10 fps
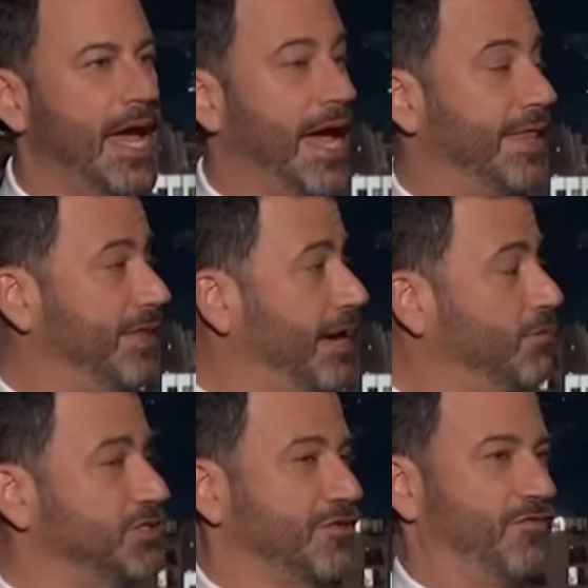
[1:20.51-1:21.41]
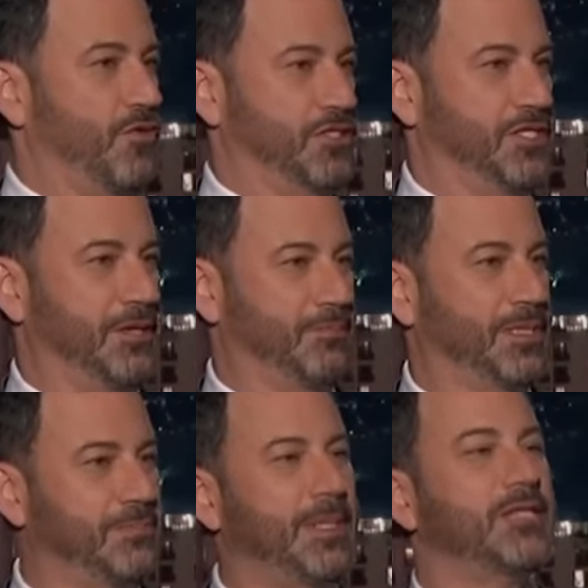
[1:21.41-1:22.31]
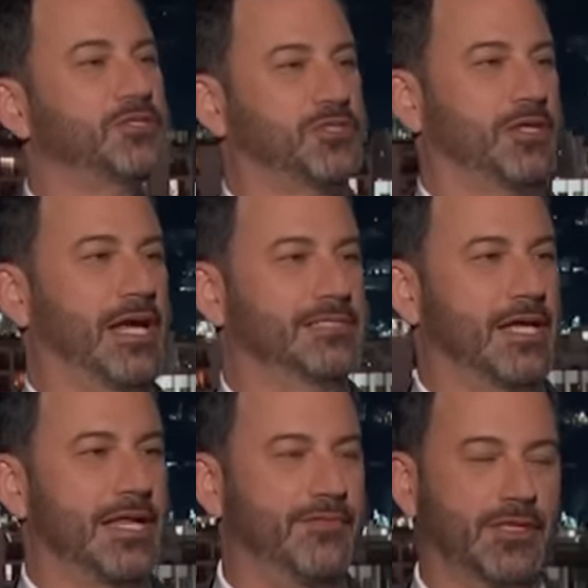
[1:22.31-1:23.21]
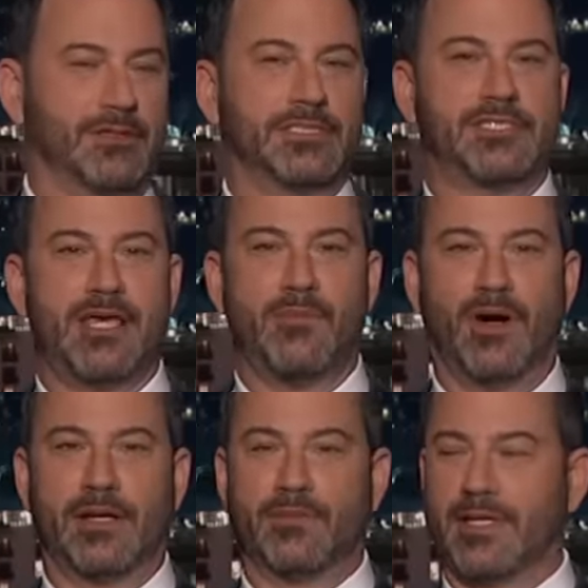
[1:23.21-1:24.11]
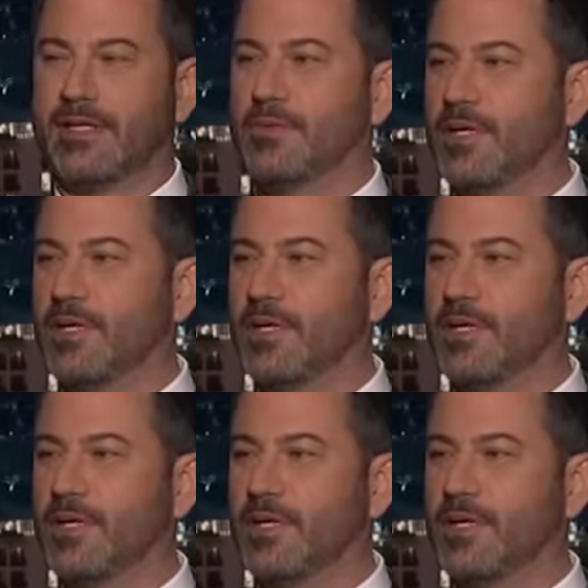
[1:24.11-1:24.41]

And that was unfortunate. But the big loser last night, even though his team won, really